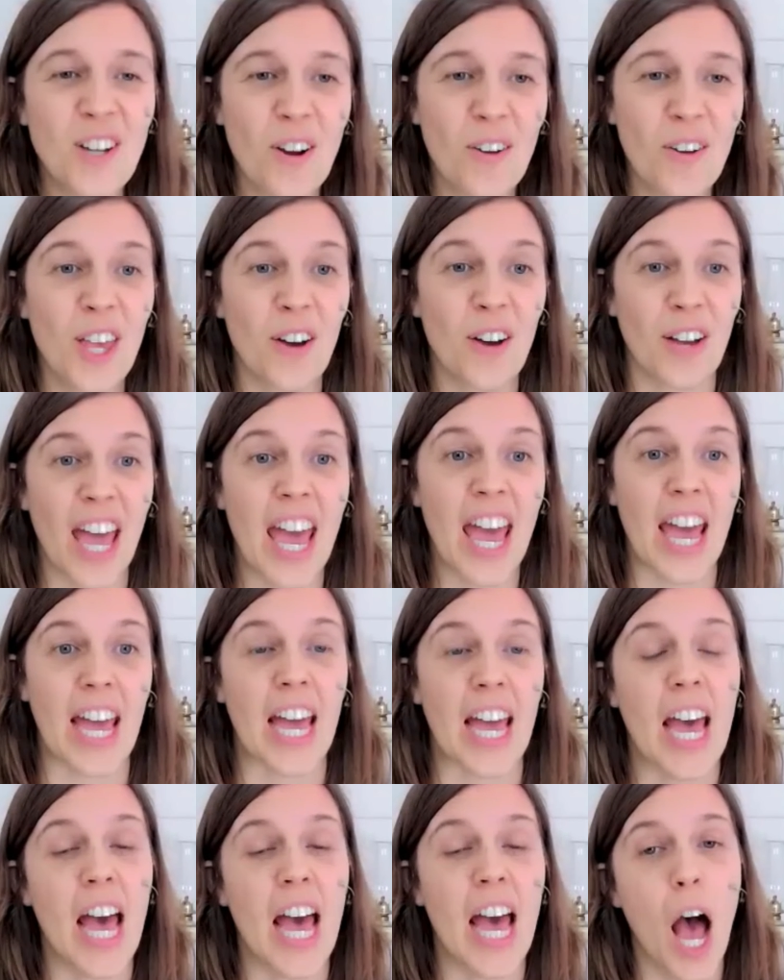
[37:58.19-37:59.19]
totally
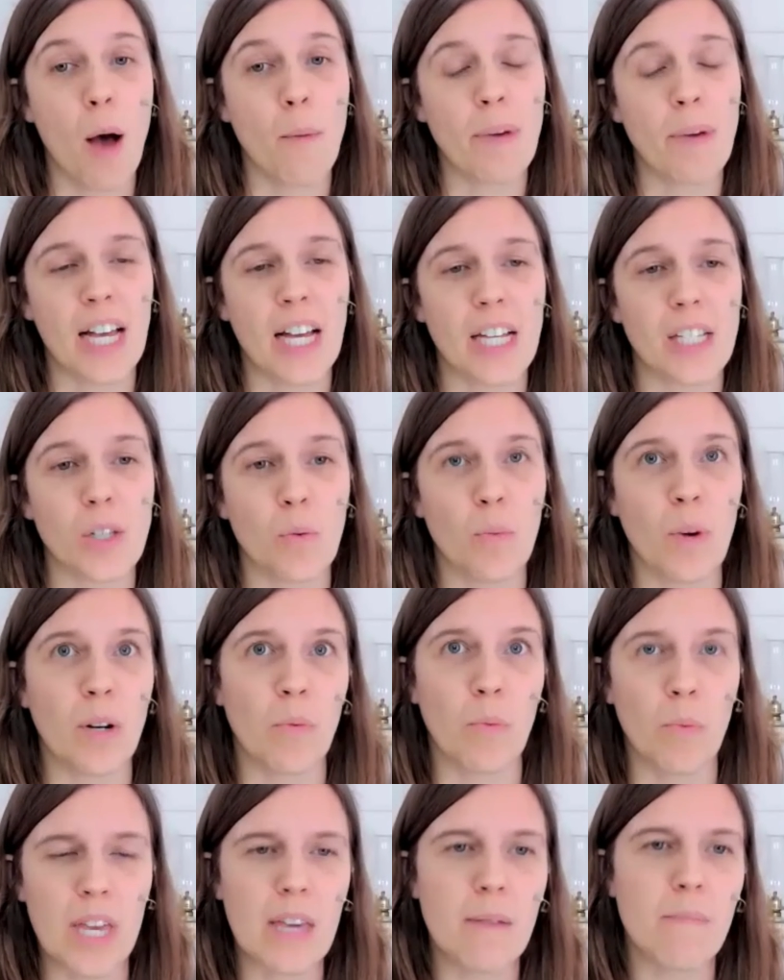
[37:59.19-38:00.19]
okay because
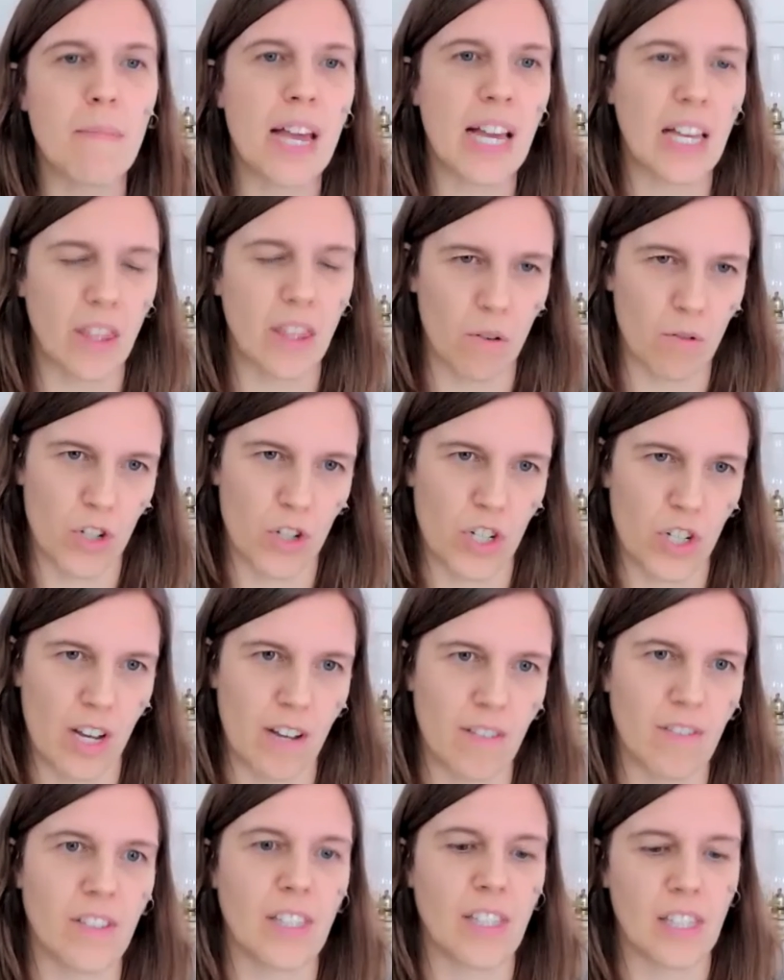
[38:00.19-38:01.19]
when we make those
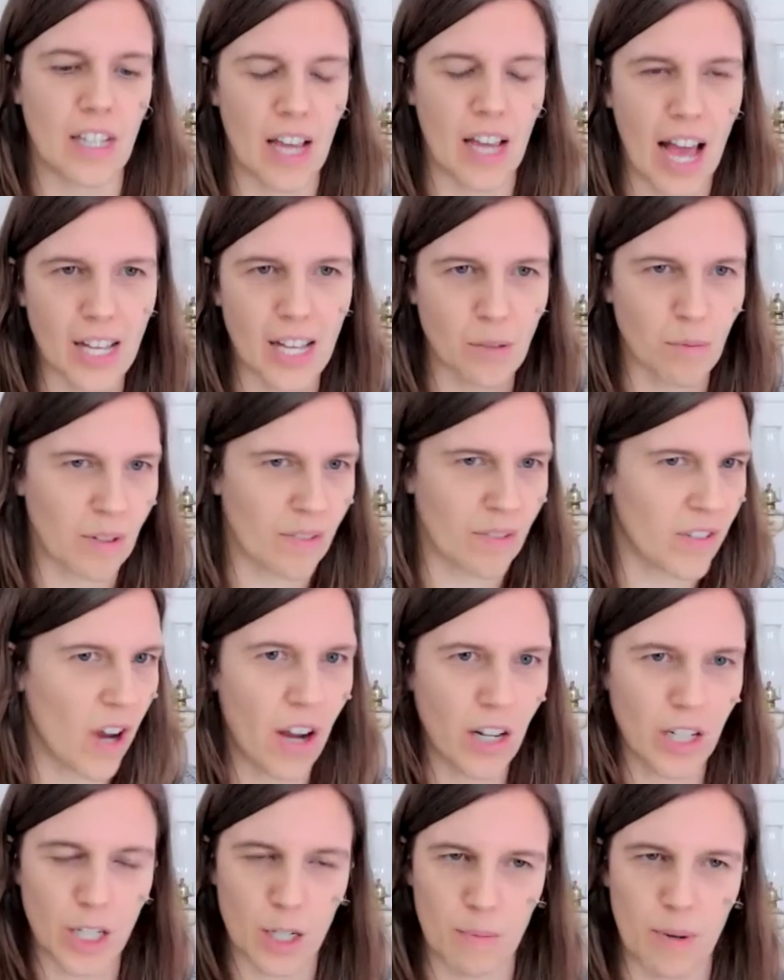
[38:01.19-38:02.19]
shifts as we've
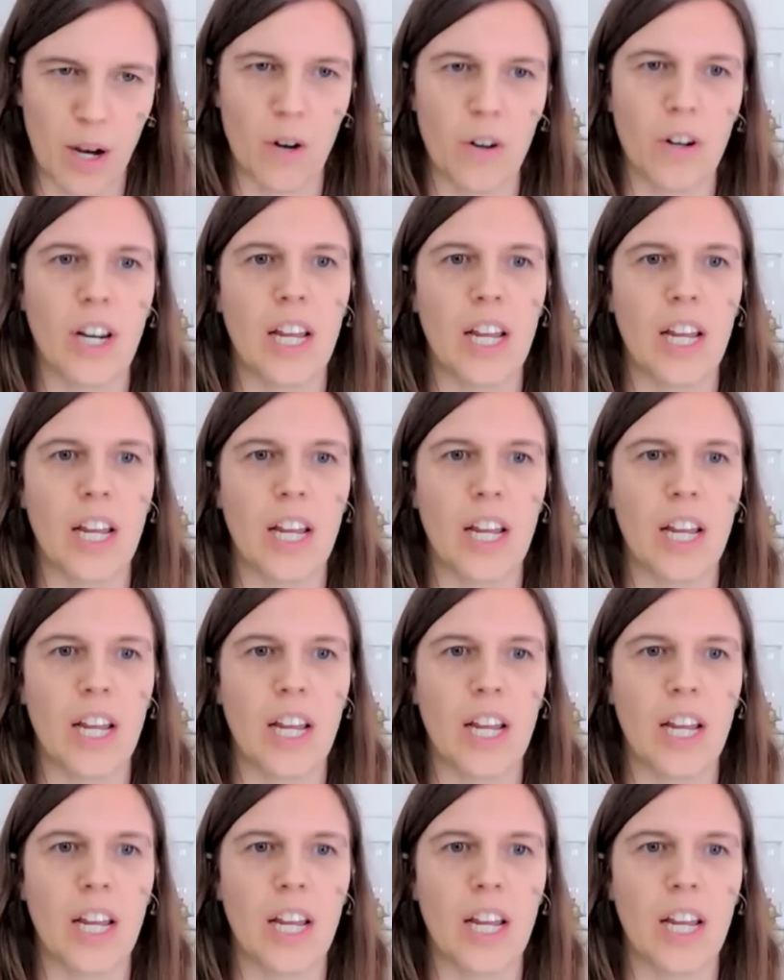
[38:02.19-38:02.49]
talked about